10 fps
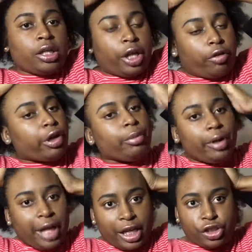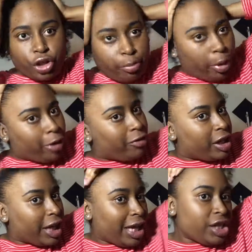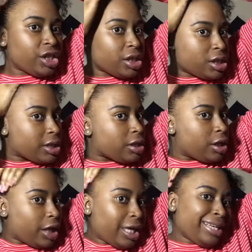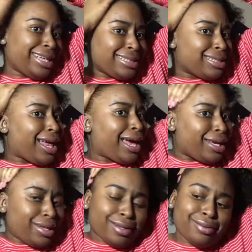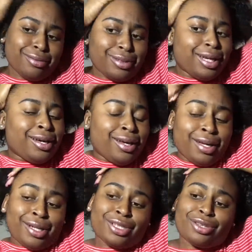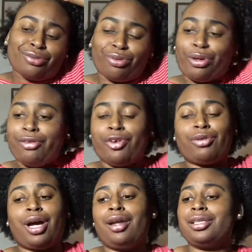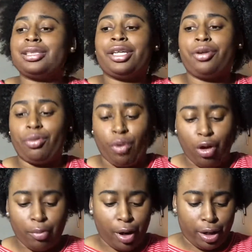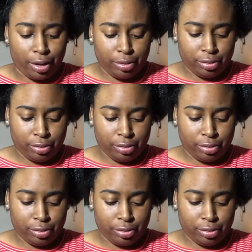the Cream of Nature Perfect Edges. That's like 3 to $4 here in Walmart.